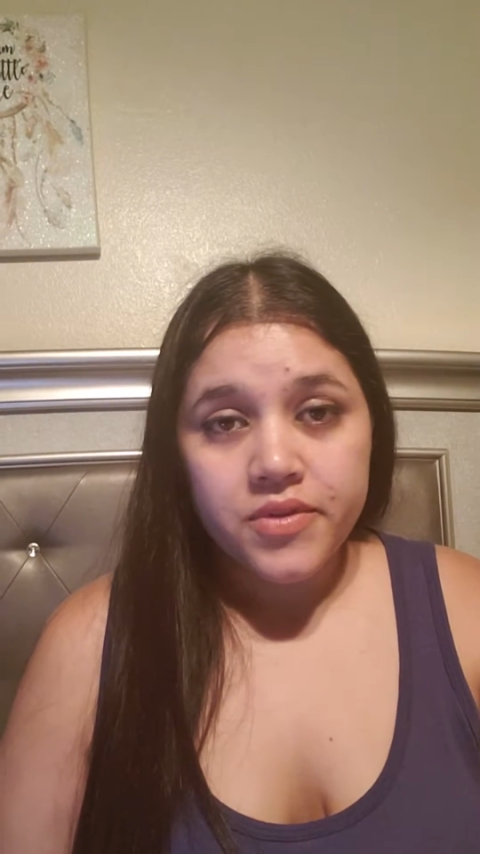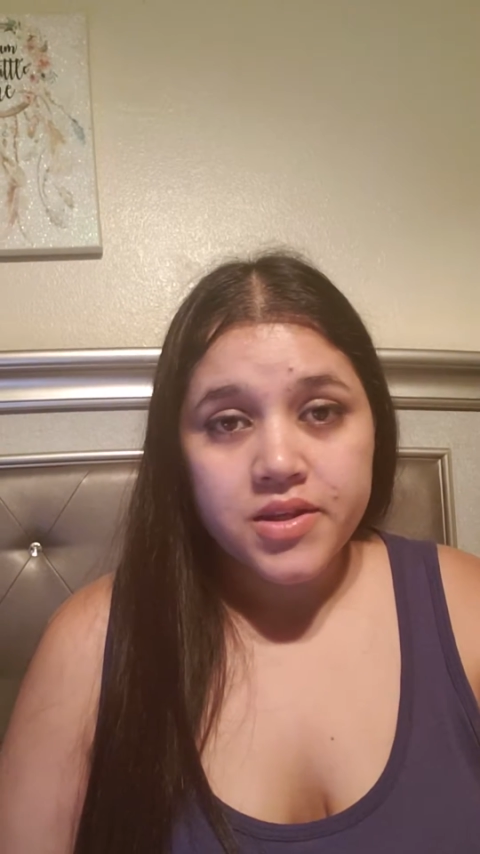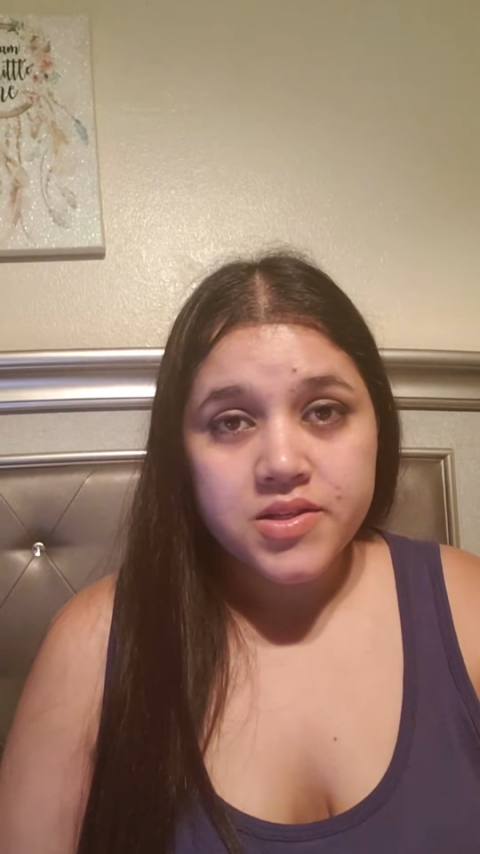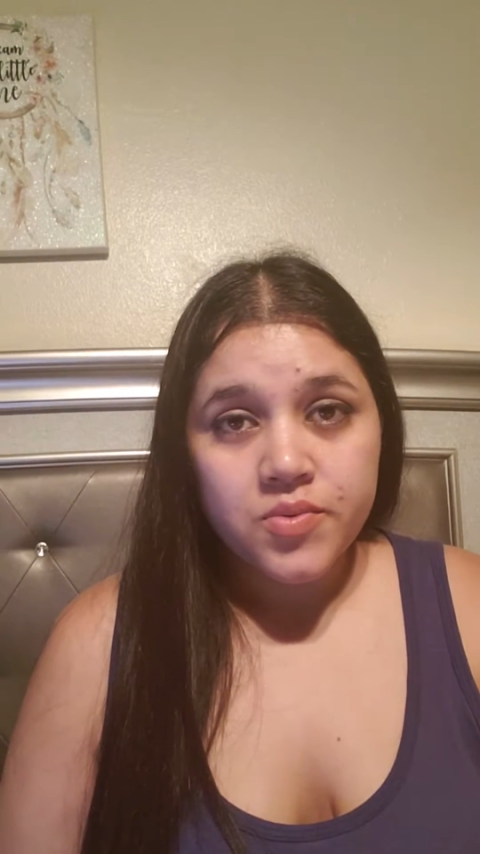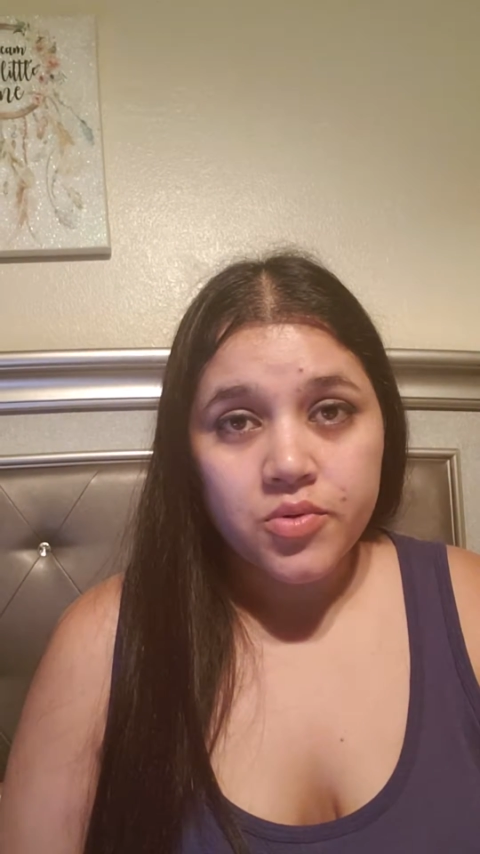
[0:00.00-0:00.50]

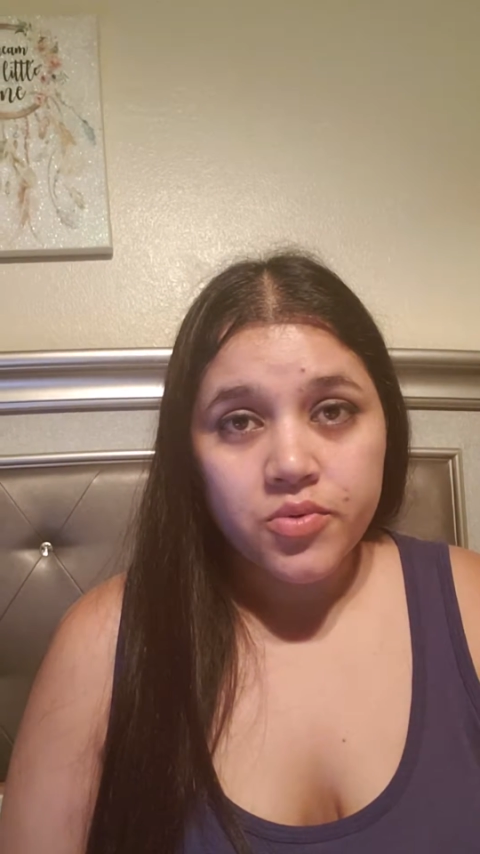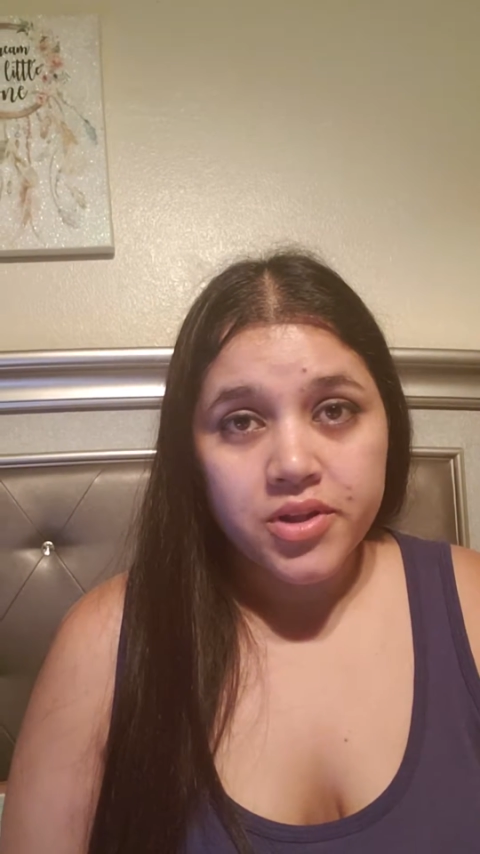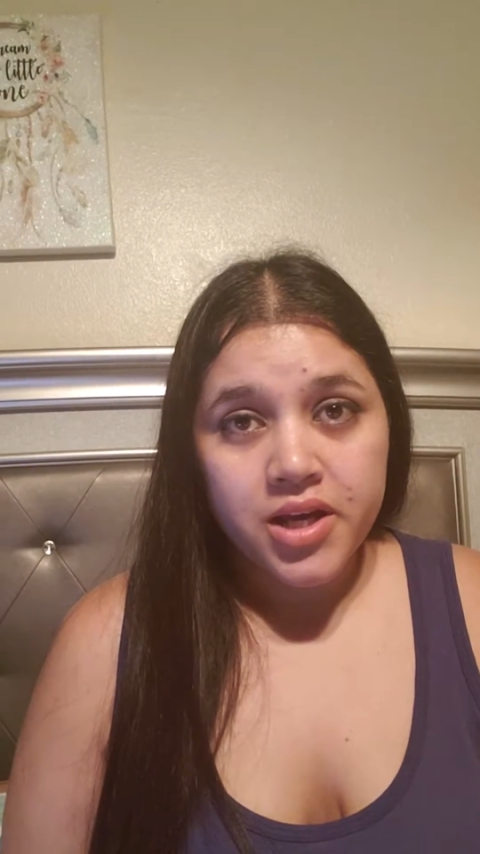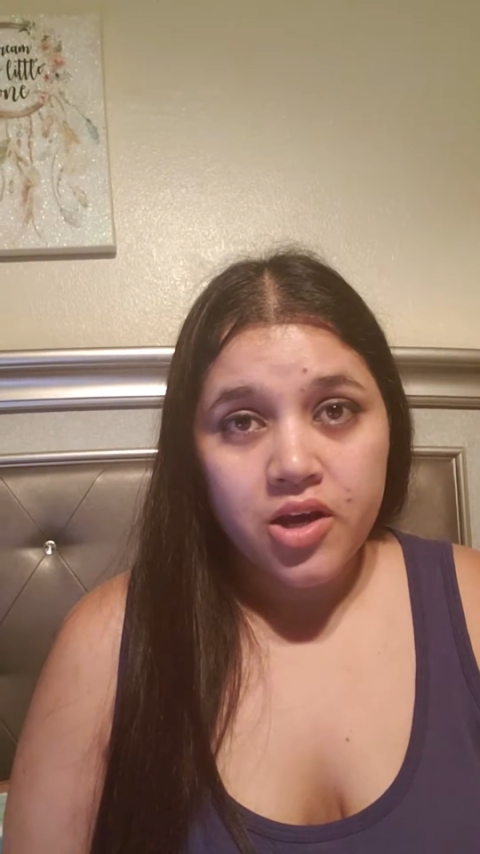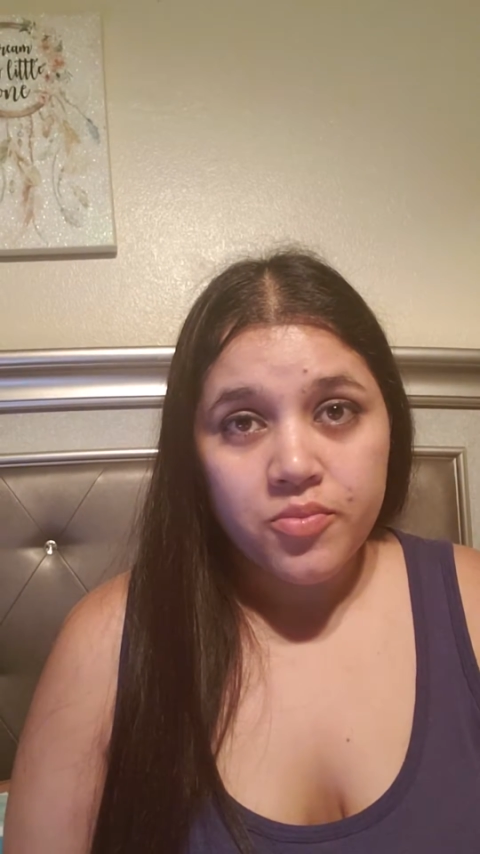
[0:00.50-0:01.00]
This will
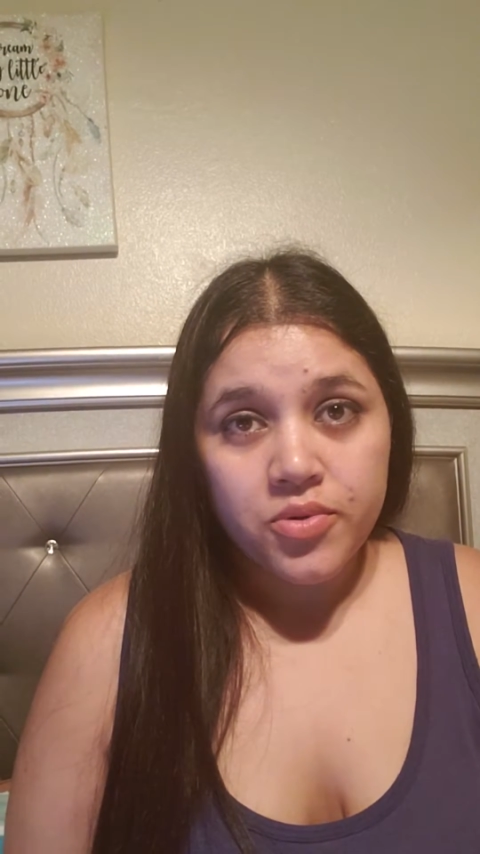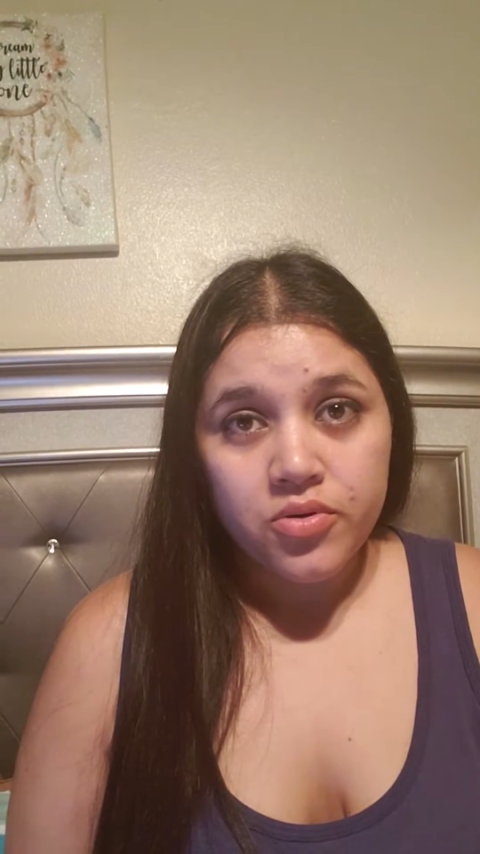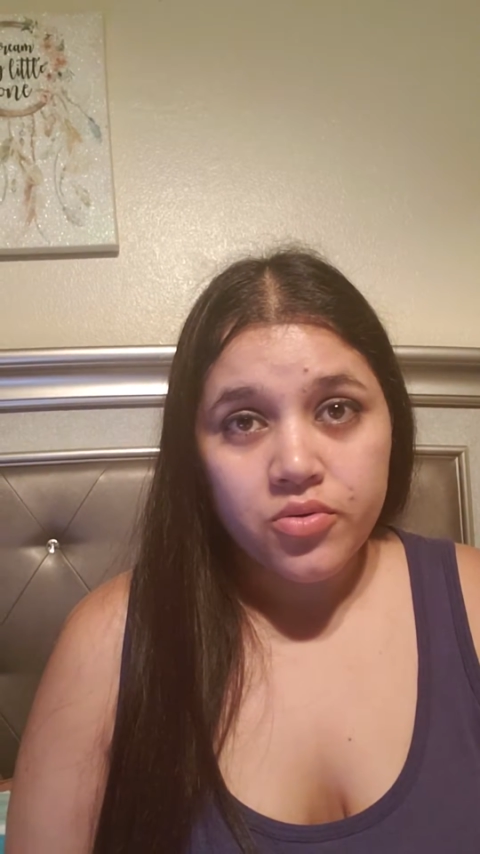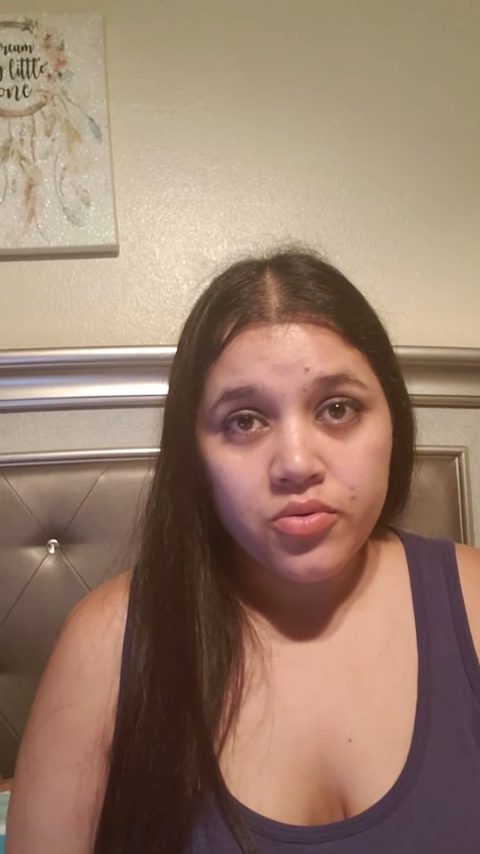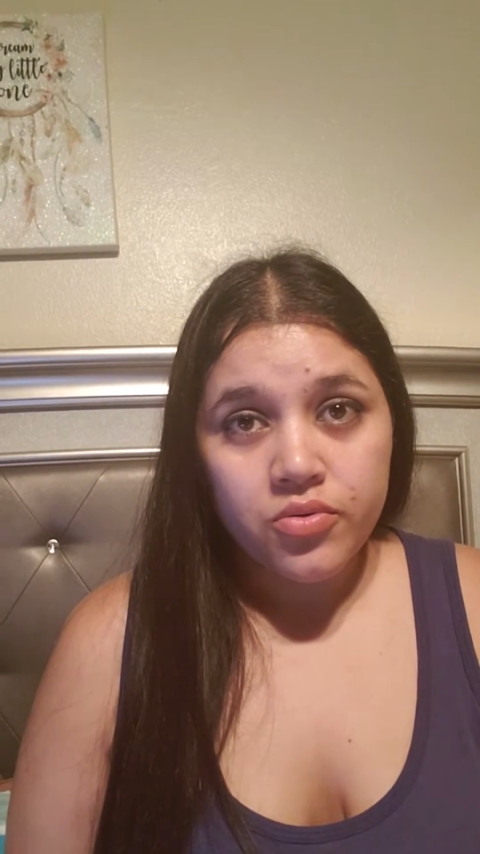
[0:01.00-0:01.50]
really help
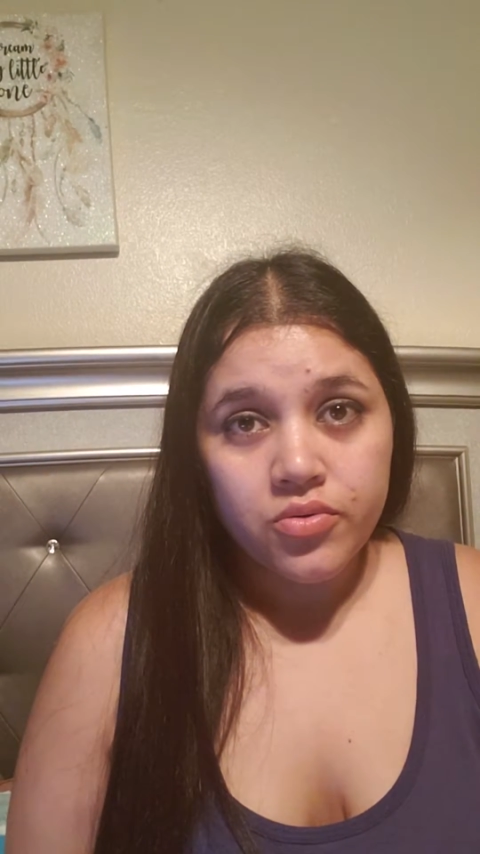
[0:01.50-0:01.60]
you,